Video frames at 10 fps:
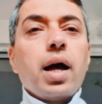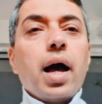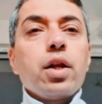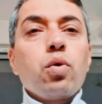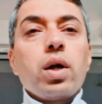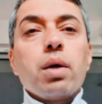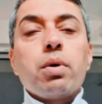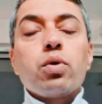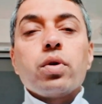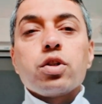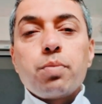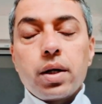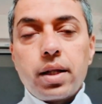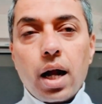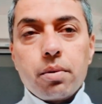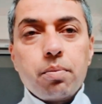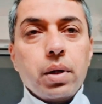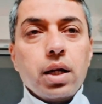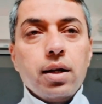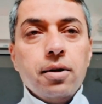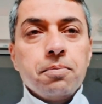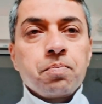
and you are able to respect that being